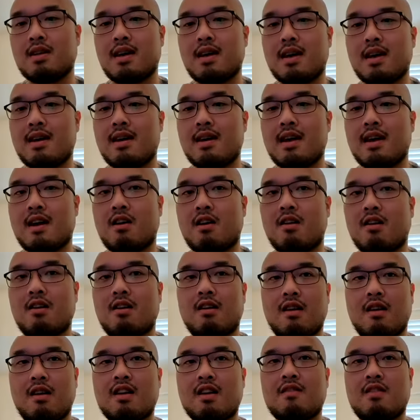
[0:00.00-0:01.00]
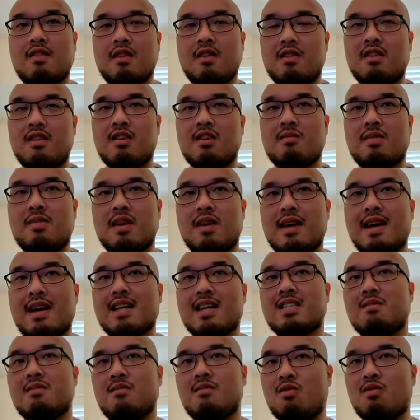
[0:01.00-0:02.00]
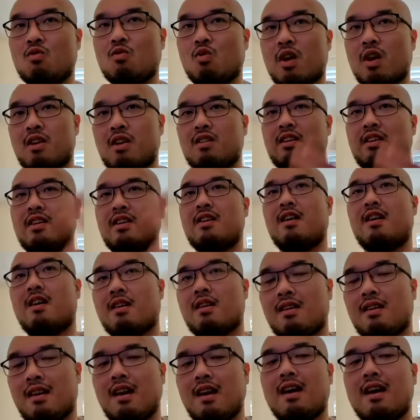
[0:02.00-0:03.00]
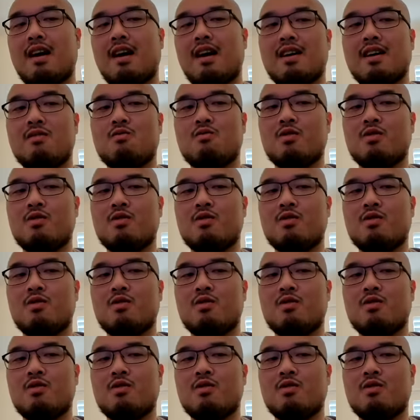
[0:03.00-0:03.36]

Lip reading: And now a lot of the therapy has to be regulated online,